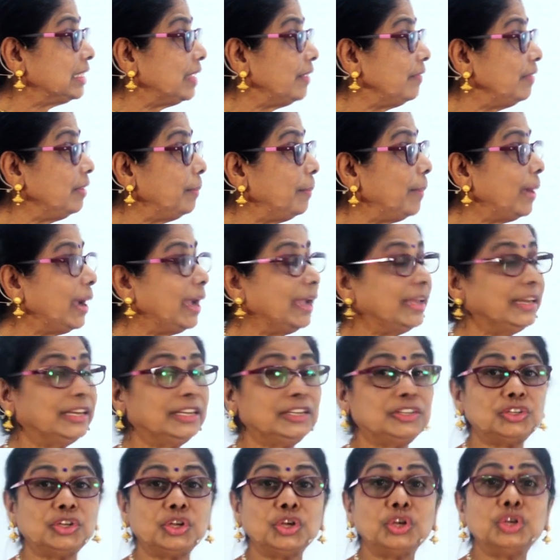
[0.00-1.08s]
7
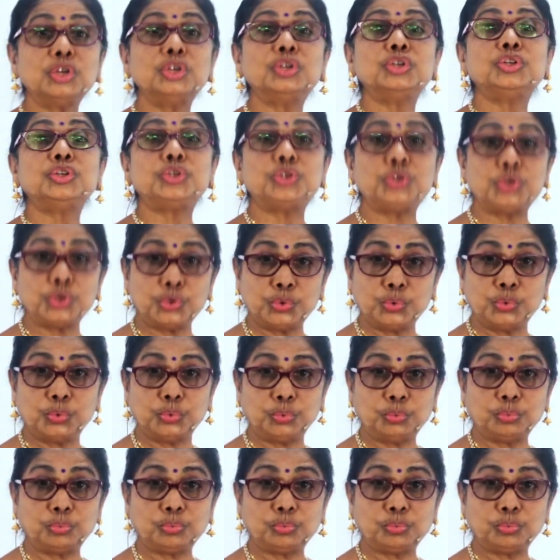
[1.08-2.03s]
minus 2.